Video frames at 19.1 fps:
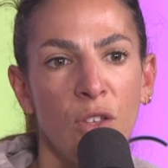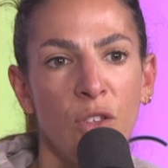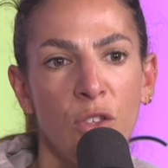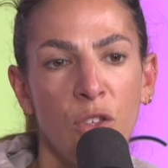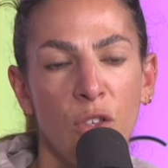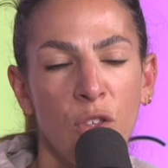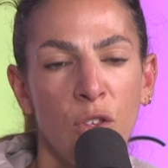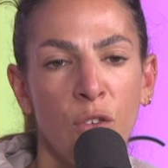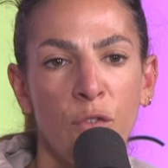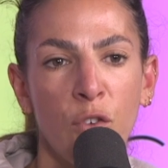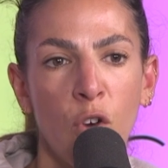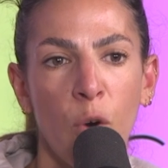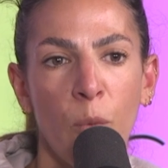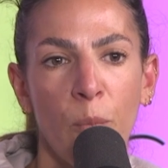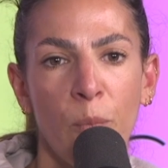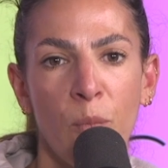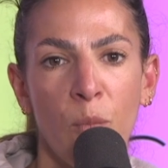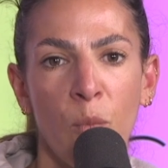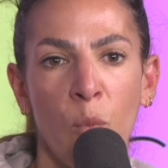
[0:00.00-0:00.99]
you've
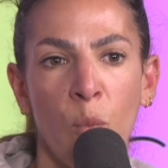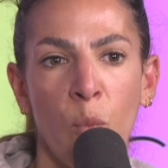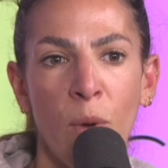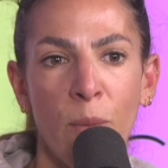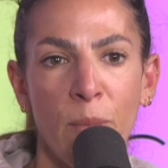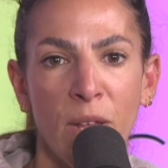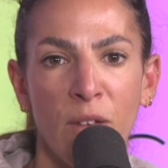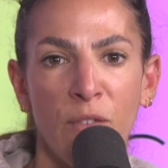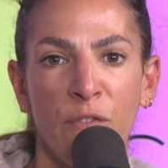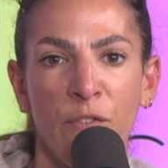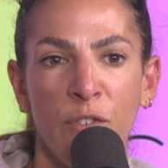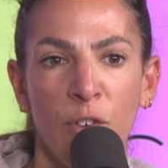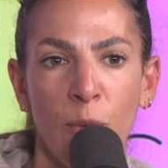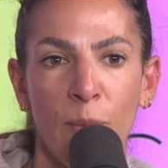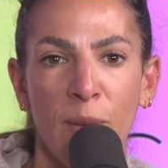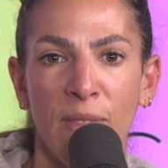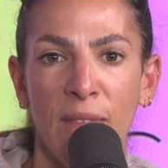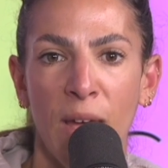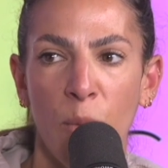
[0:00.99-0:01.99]
got women
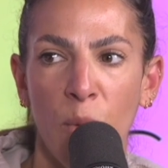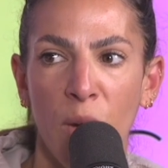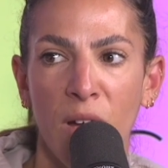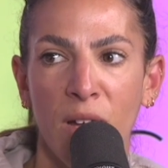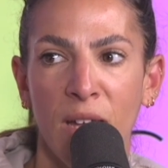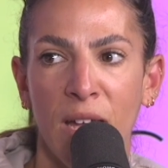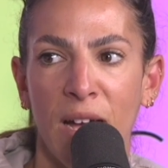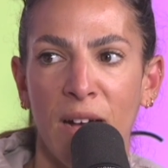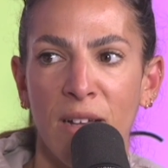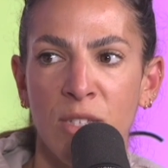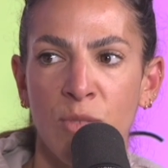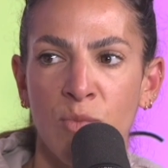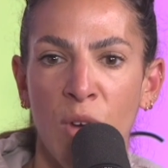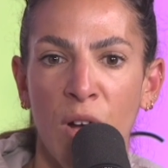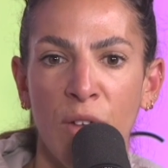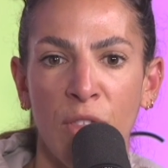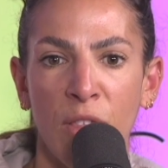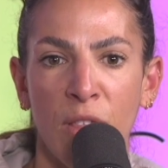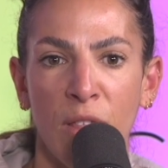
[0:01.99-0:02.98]
filming their workouts
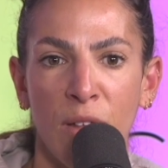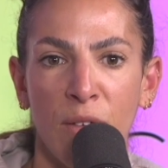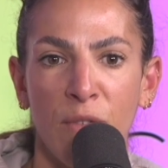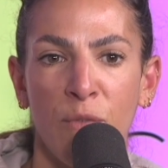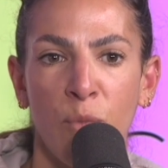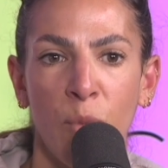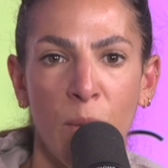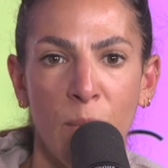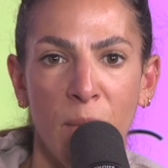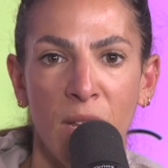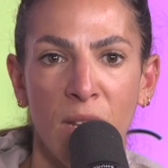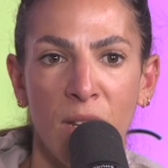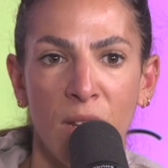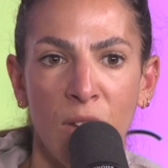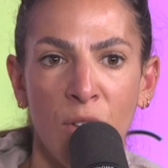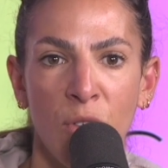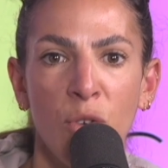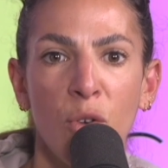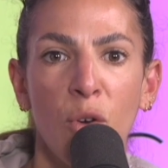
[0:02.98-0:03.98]
rather than women
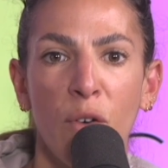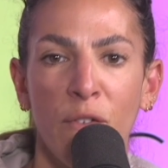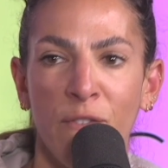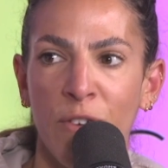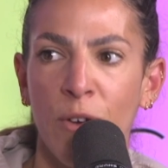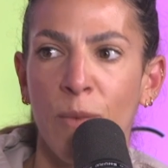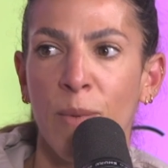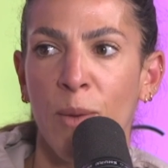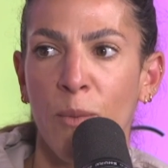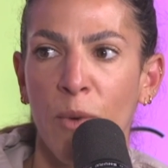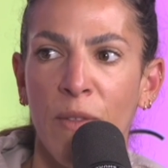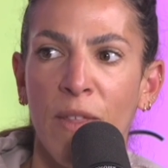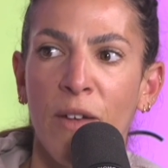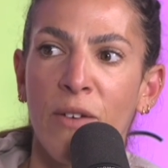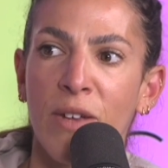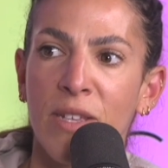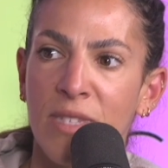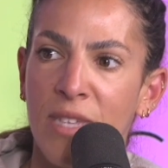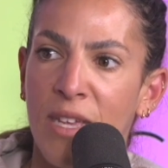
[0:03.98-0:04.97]
not filming what
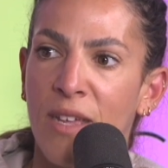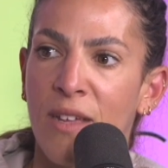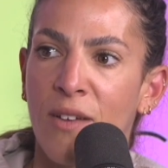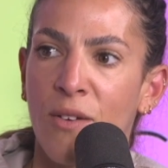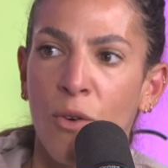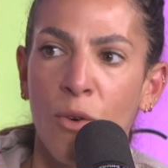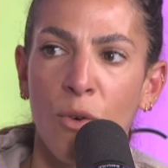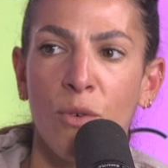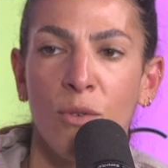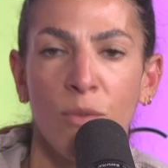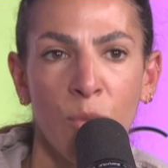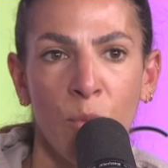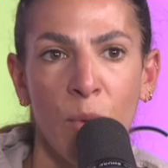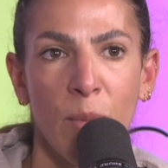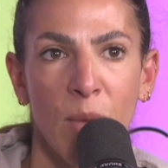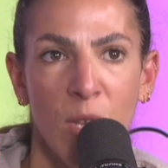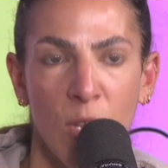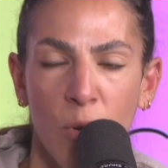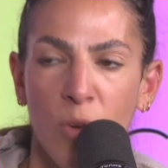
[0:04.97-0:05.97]
they're eating or
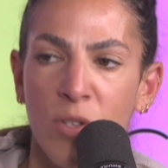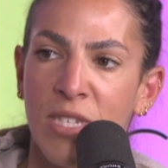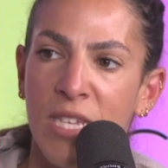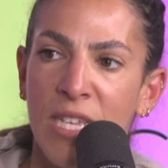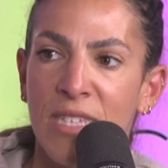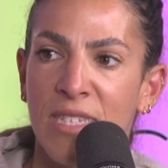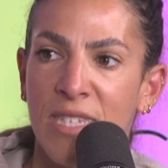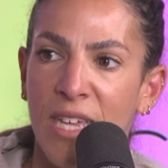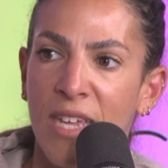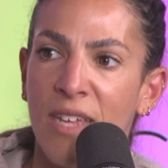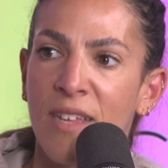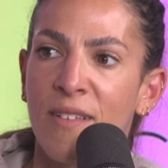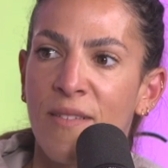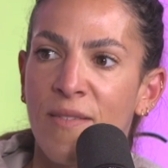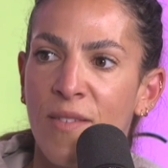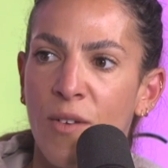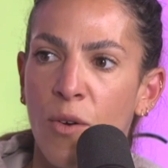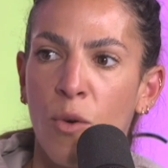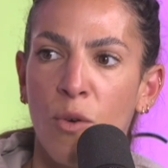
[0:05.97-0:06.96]
women not eating.
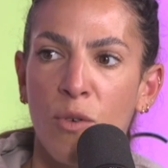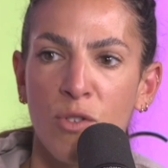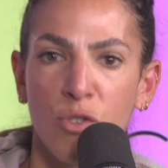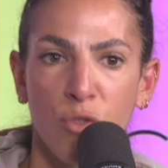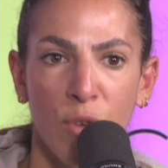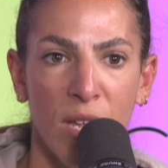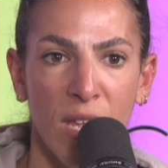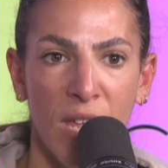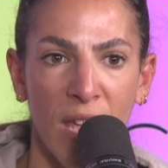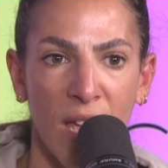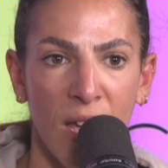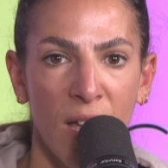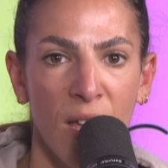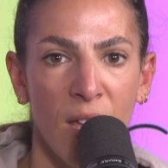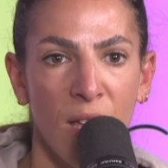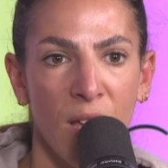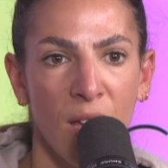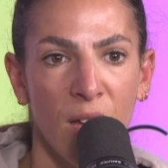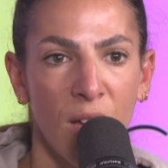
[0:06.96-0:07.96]
Or drinking
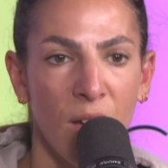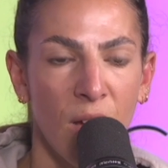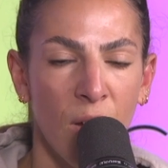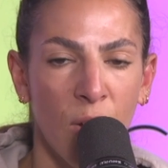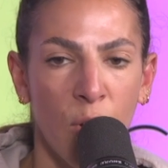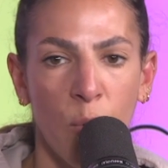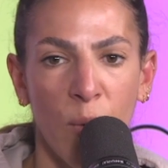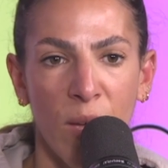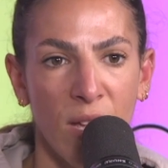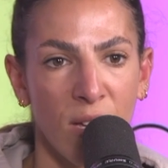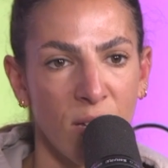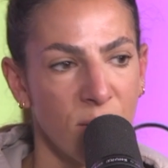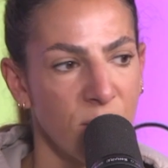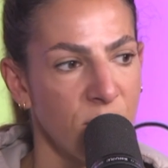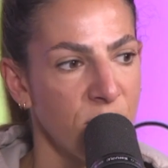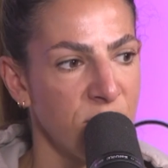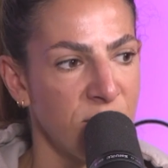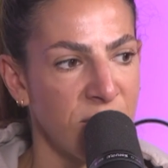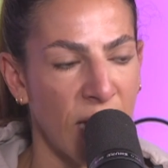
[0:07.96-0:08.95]
a quick
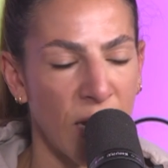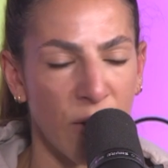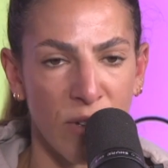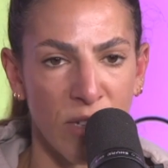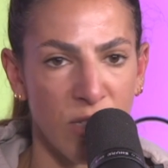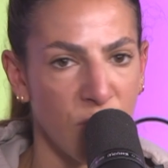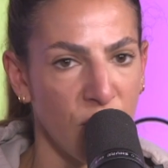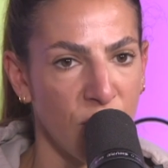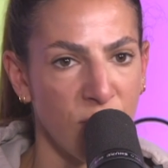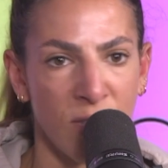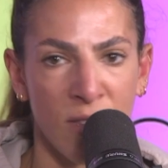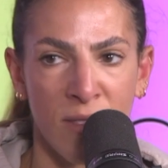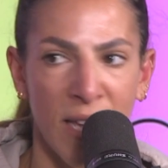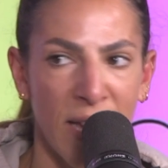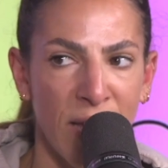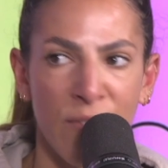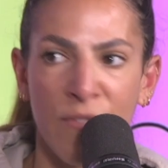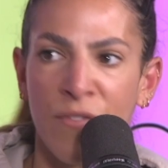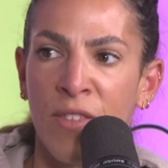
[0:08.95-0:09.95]
celery juice and
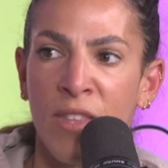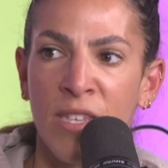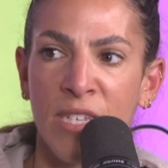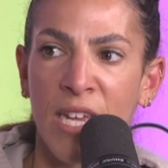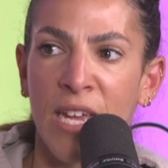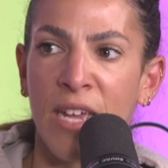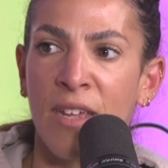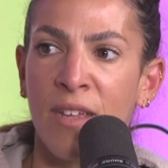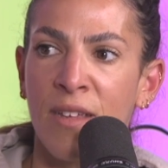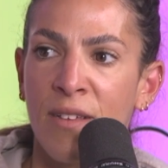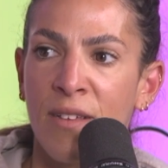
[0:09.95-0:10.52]
that it for the day.